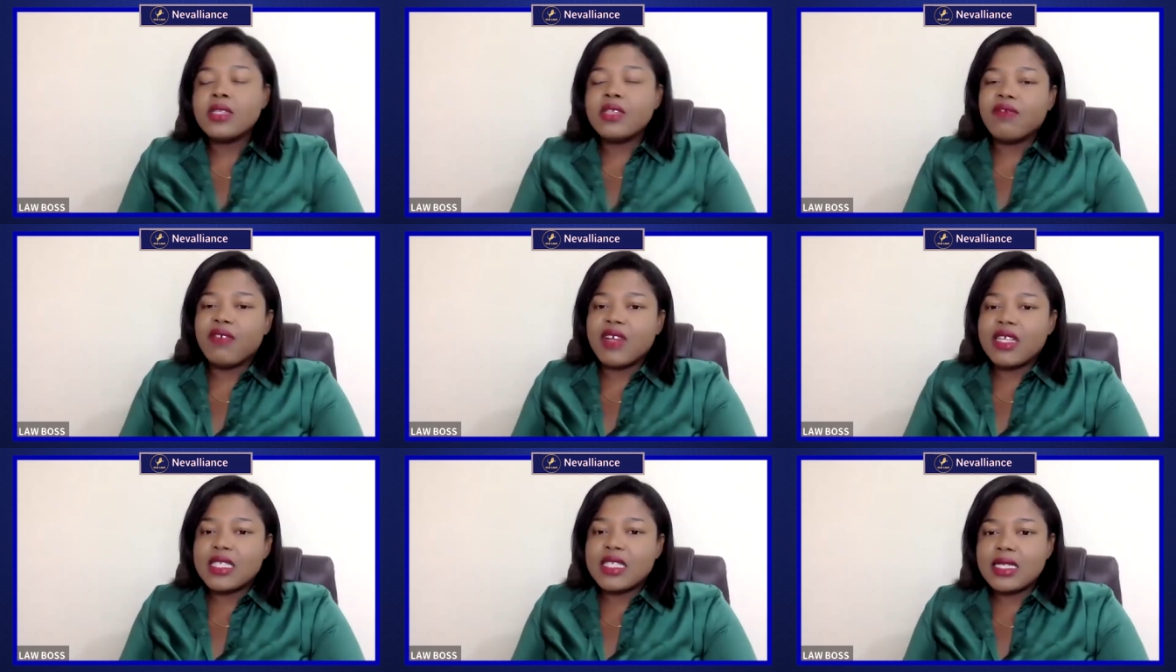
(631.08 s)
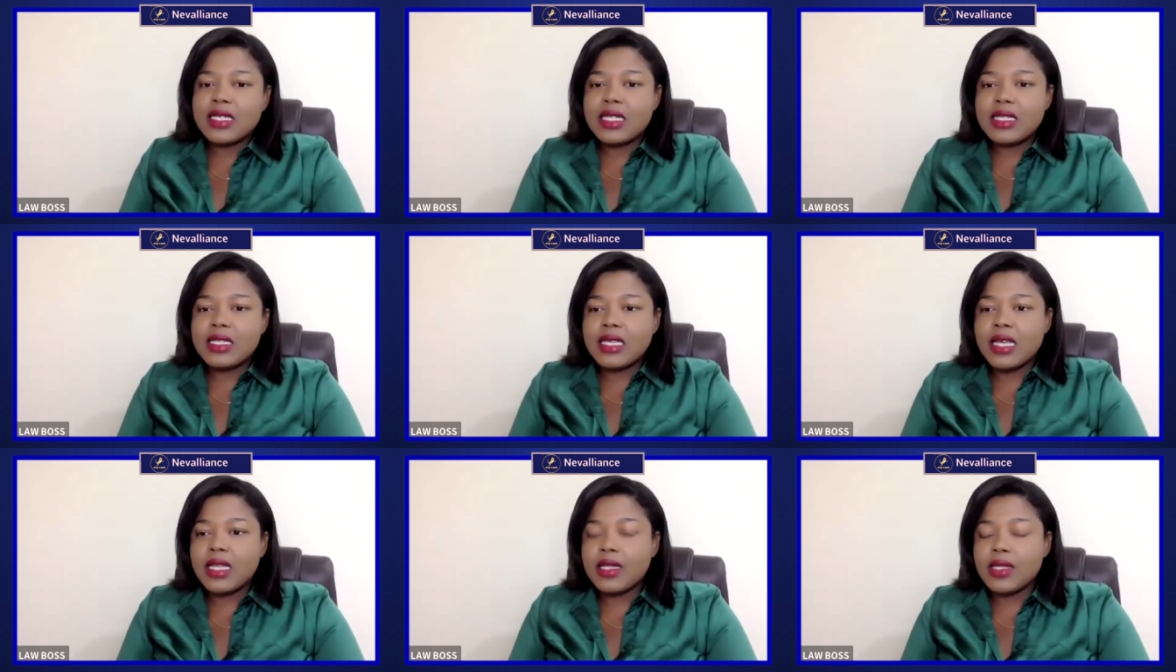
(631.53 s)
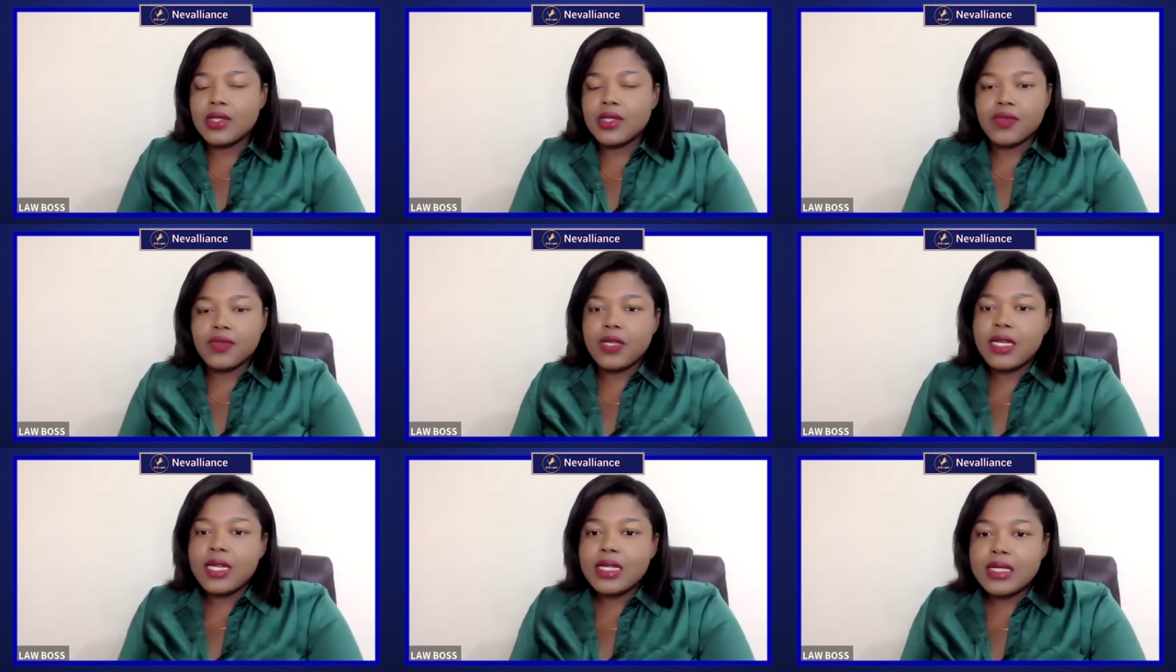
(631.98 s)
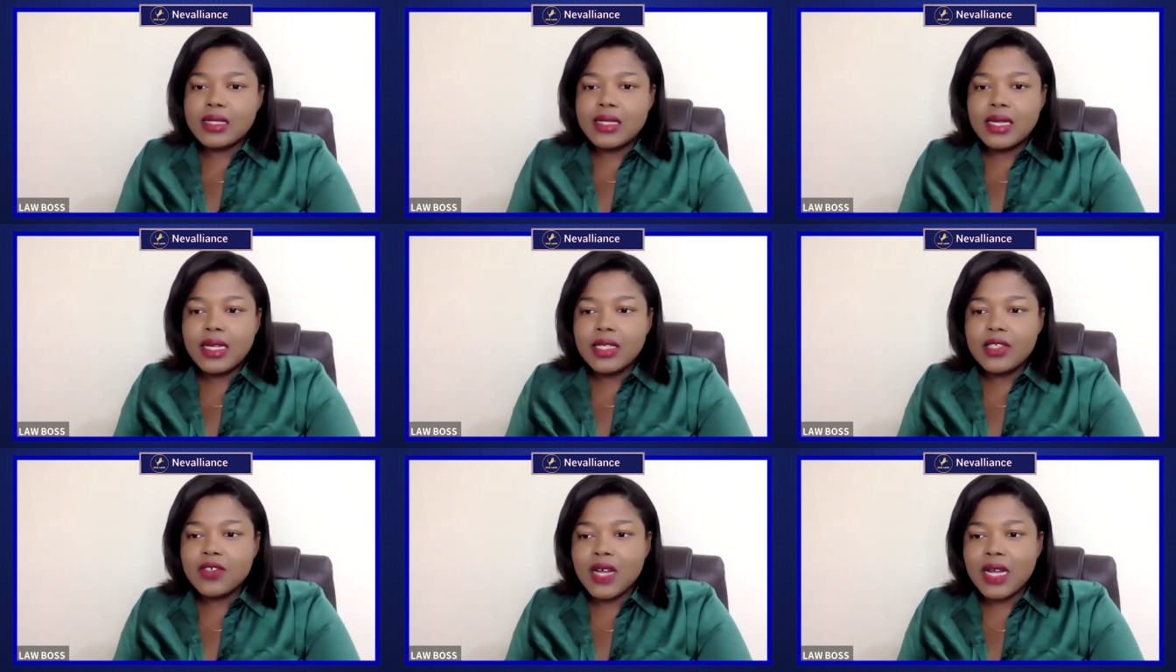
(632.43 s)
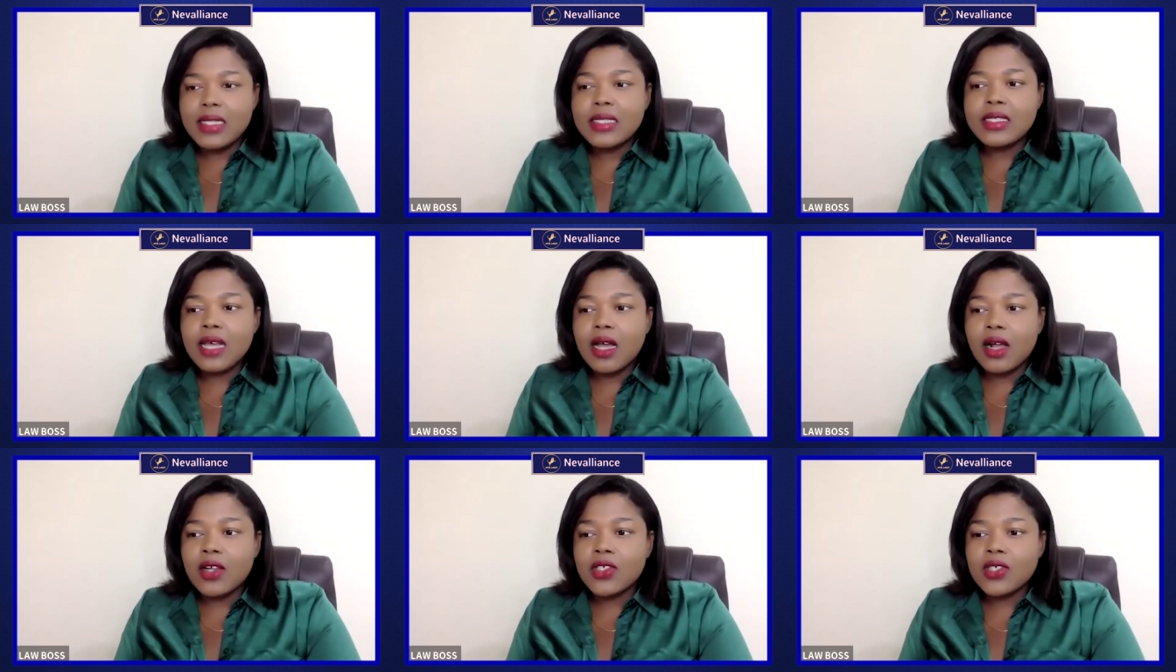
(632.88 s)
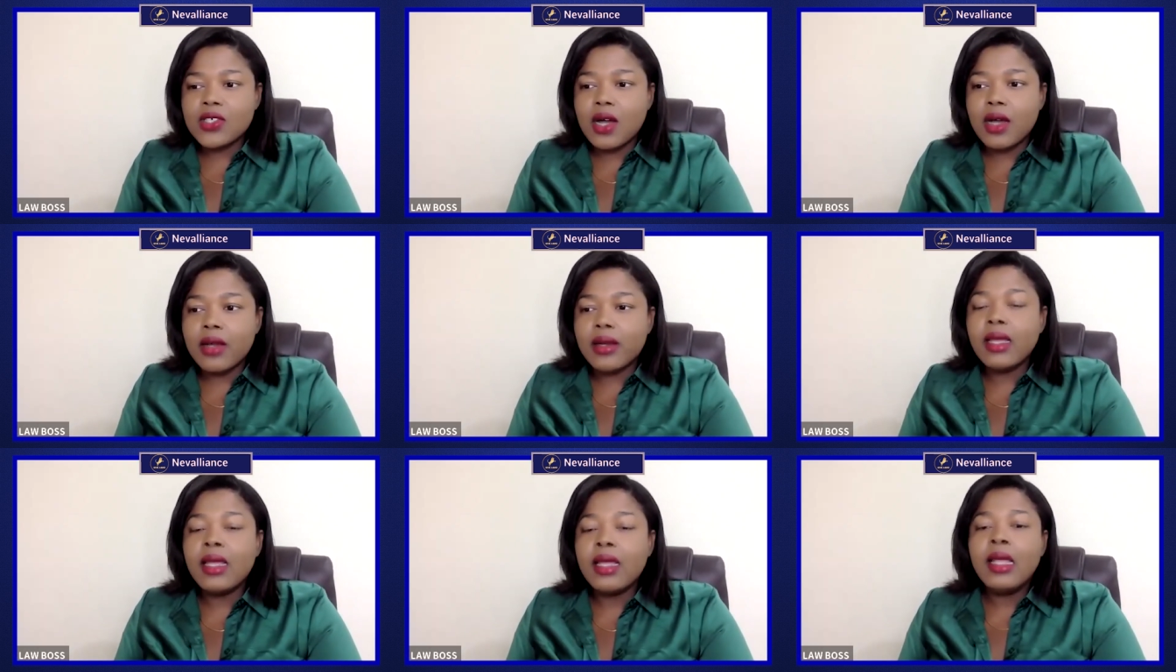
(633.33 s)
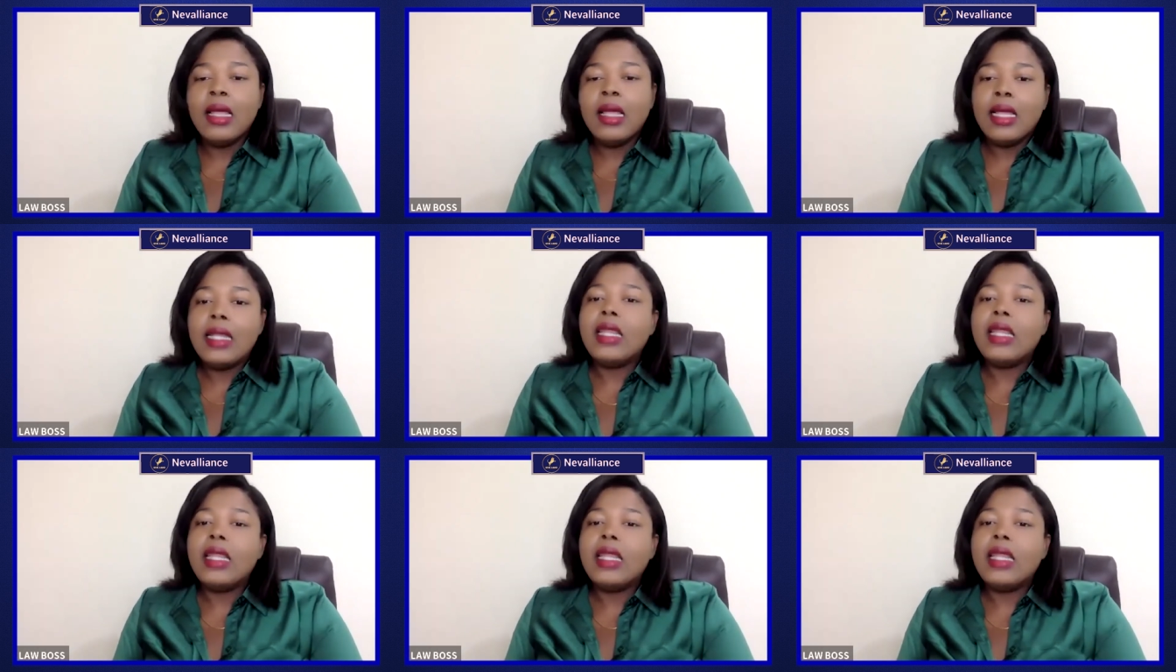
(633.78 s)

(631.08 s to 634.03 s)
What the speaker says: to facilitate this real estate transaction,